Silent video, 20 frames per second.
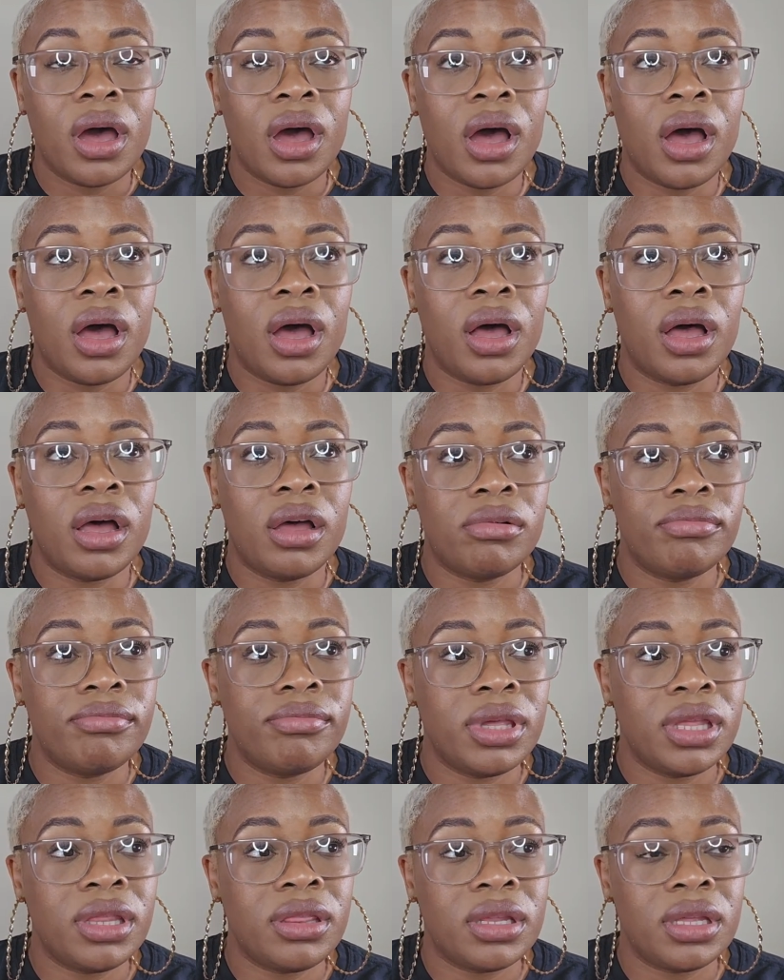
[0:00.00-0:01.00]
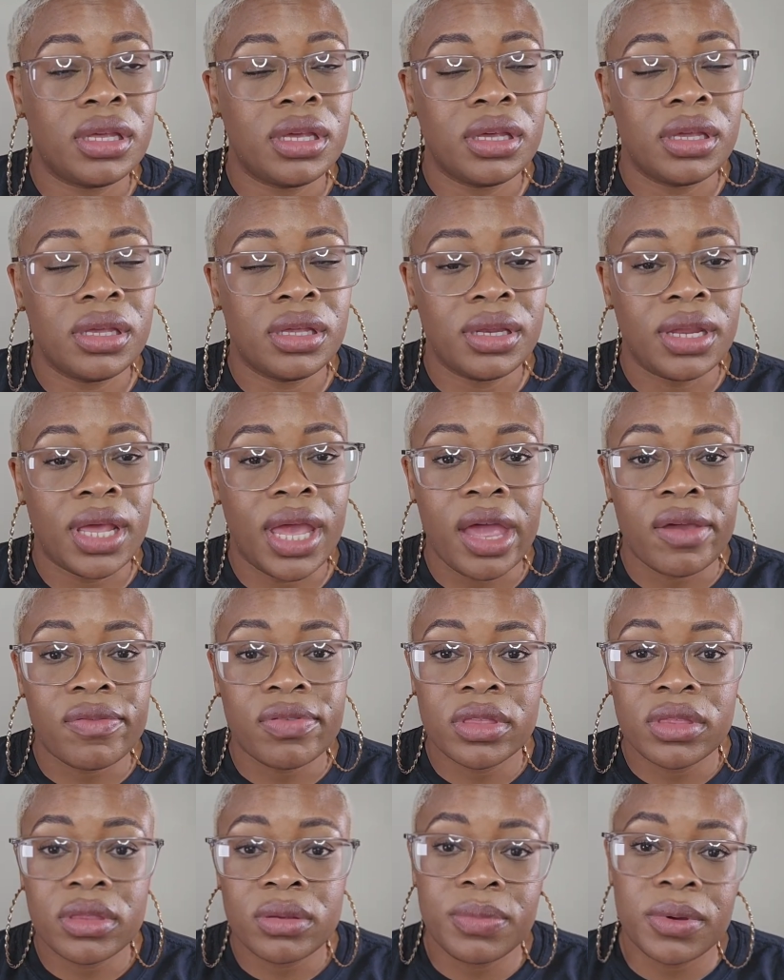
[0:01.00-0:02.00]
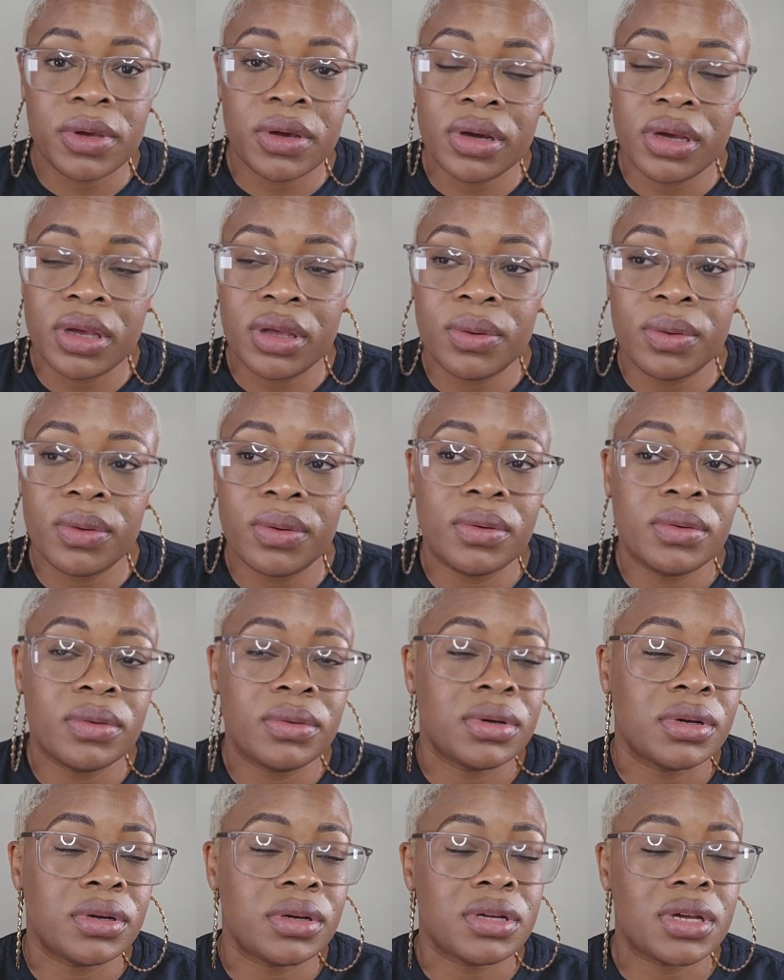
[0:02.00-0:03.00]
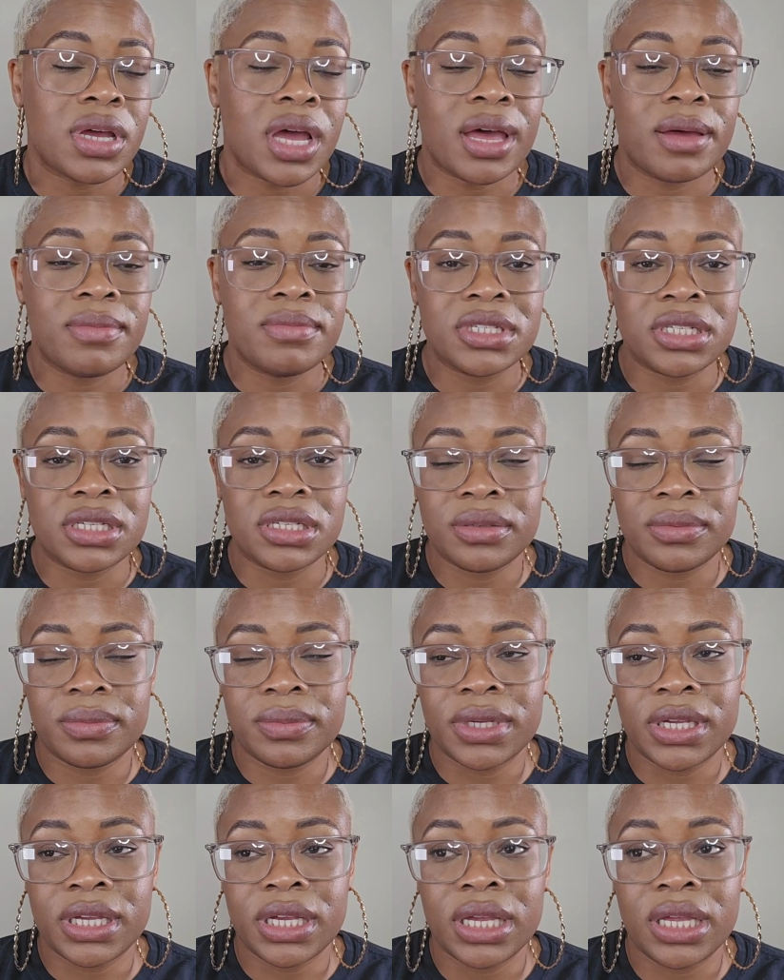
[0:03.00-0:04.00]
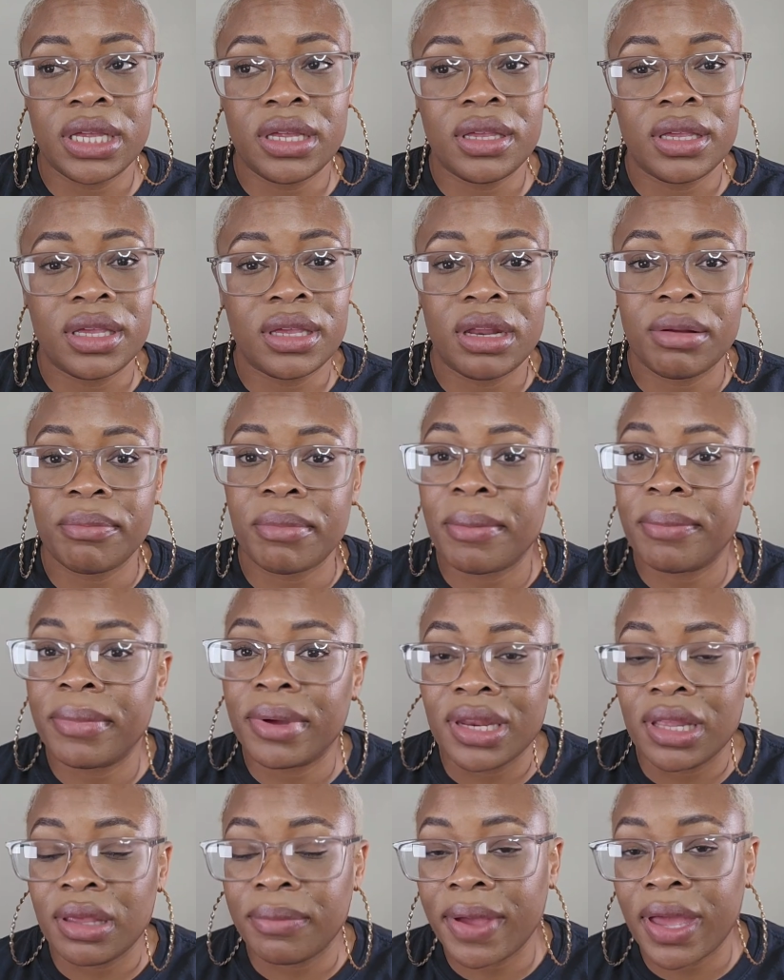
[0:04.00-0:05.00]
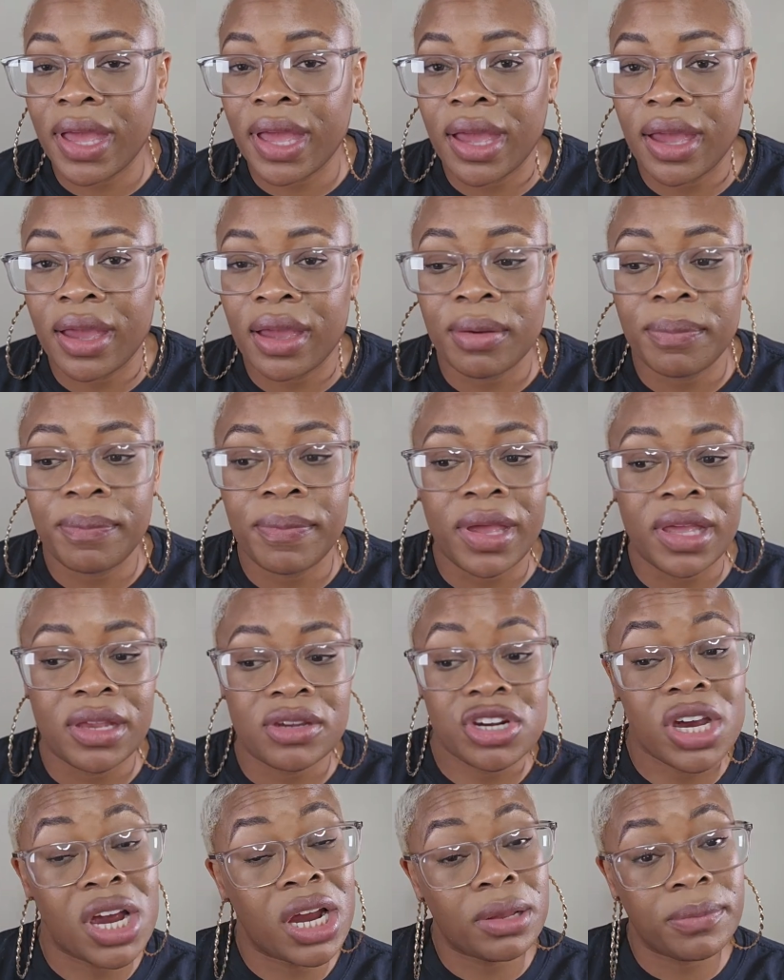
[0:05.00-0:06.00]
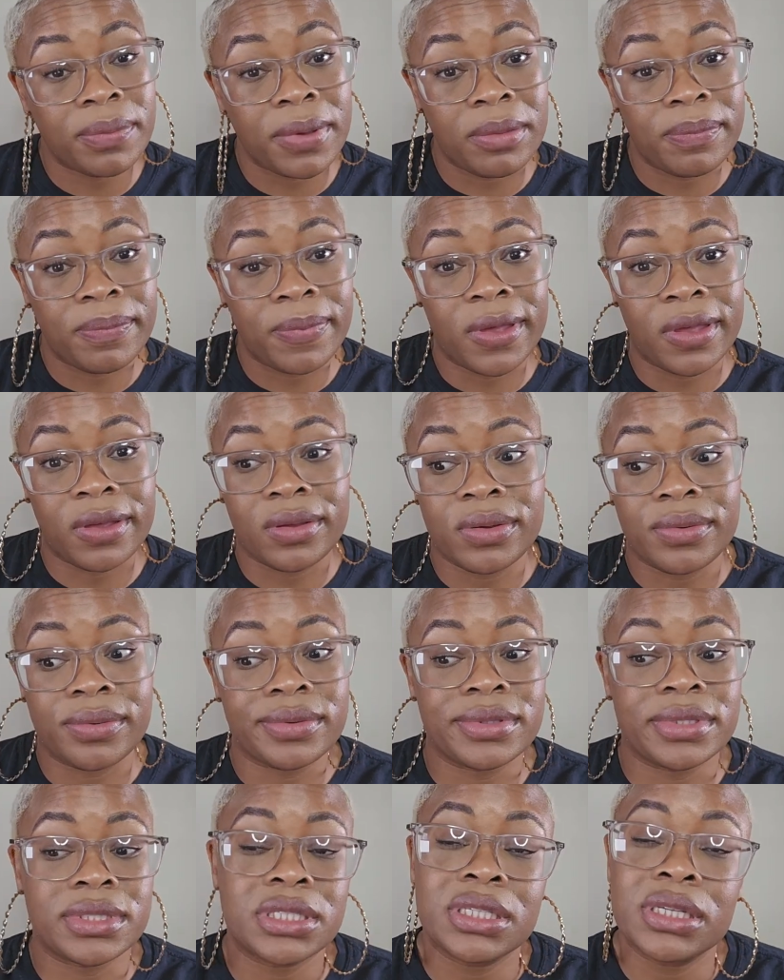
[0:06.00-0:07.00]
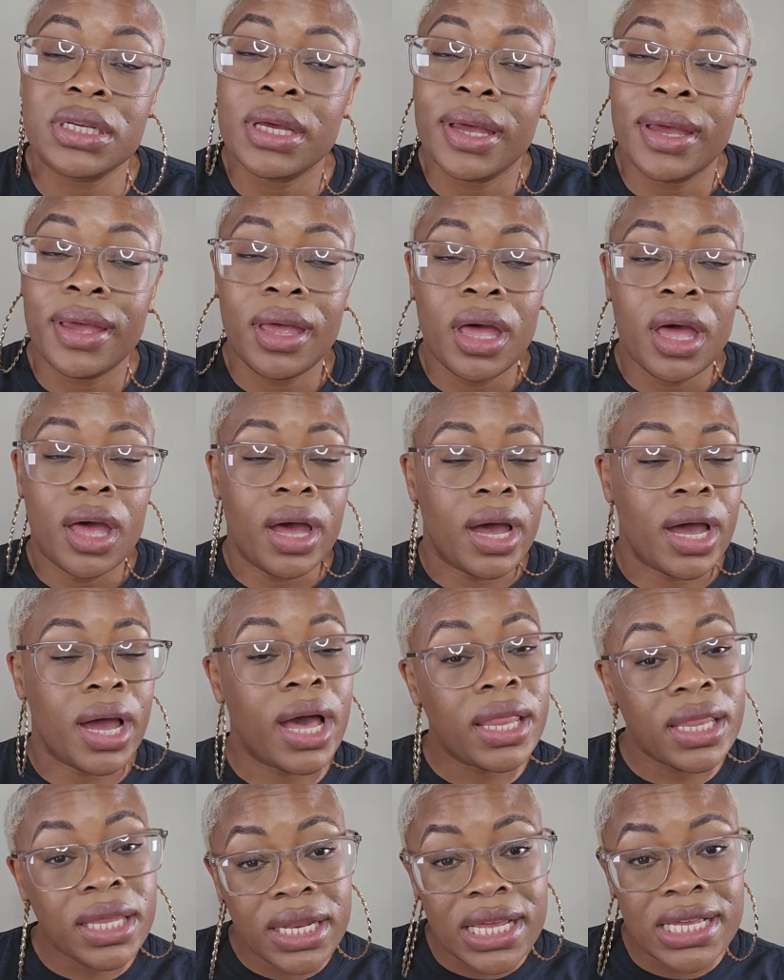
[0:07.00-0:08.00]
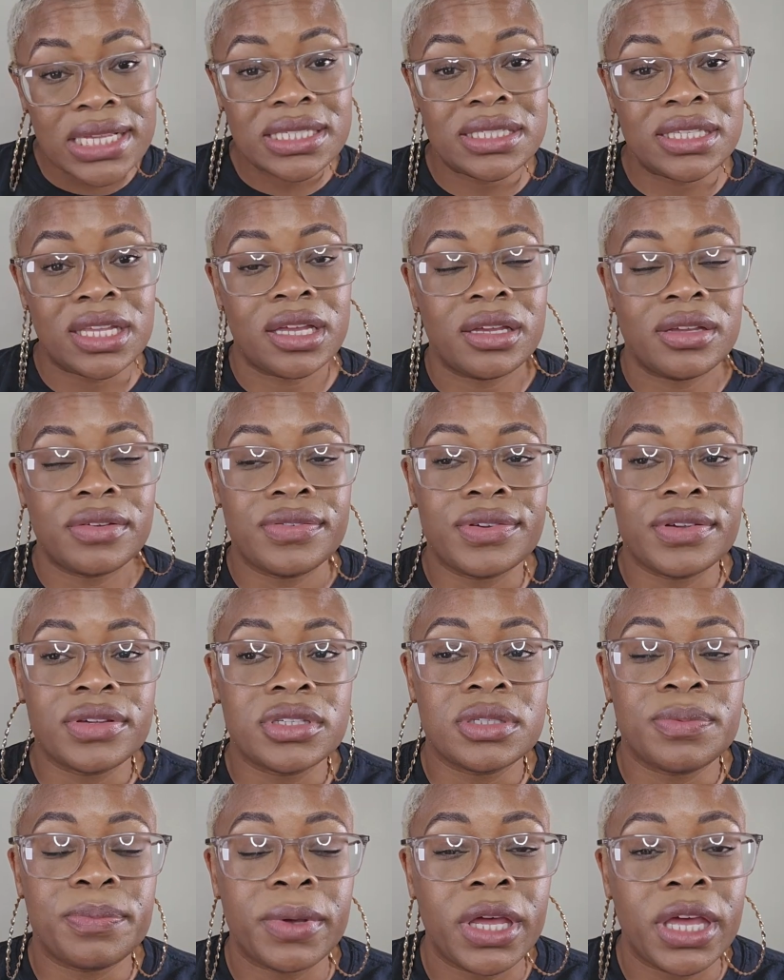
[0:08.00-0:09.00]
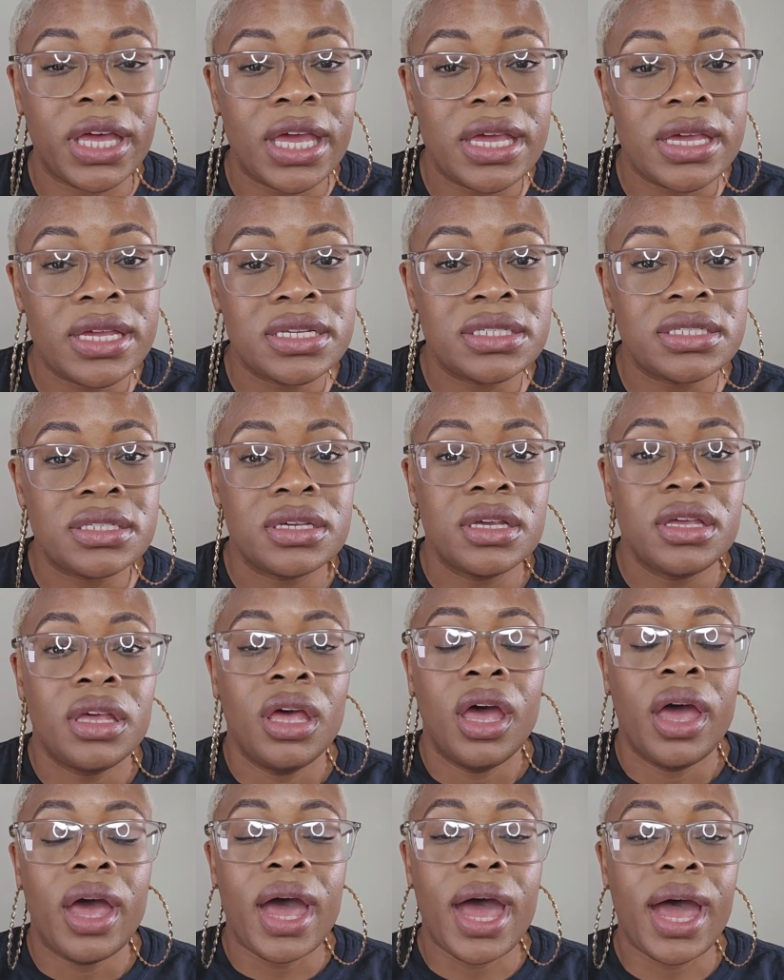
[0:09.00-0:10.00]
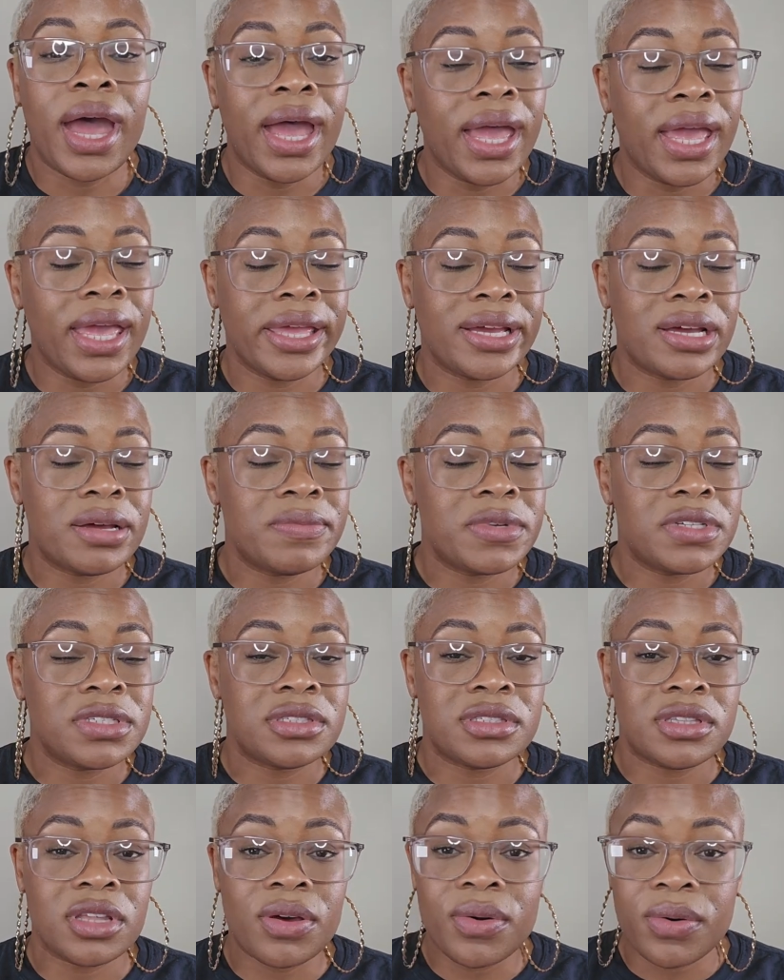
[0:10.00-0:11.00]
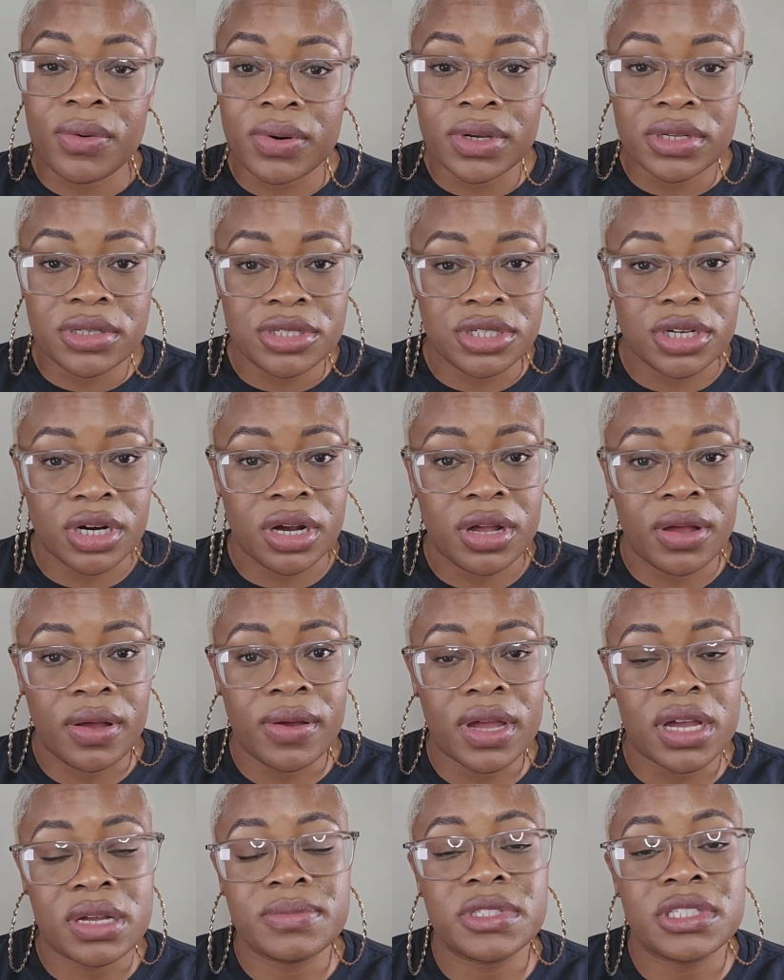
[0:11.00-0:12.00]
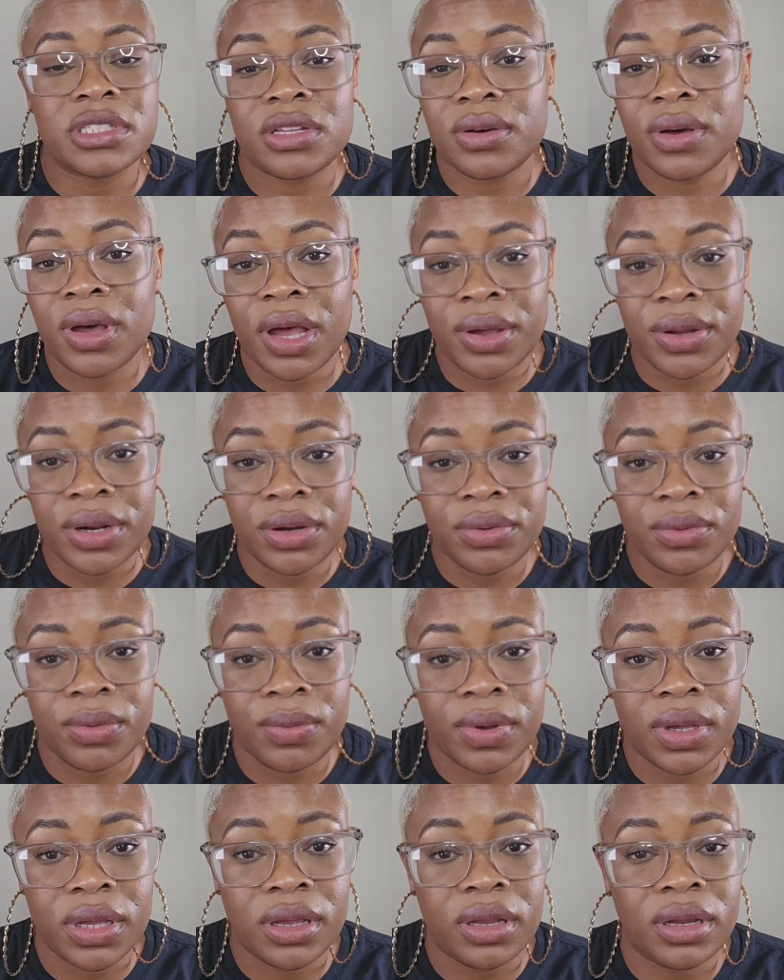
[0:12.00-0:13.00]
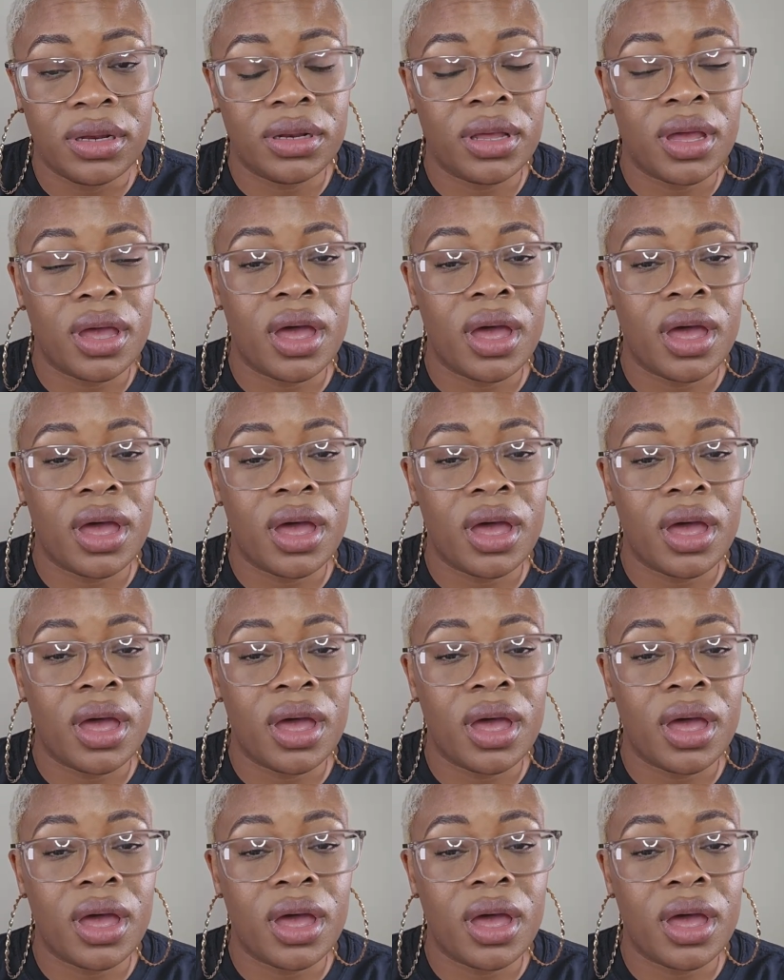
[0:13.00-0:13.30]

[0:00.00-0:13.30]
Um, and then after the burial, I'm dealing with getting my money back, pay, trying to pay bills, all of that stuff. But I am still going strong. I'm still holding on.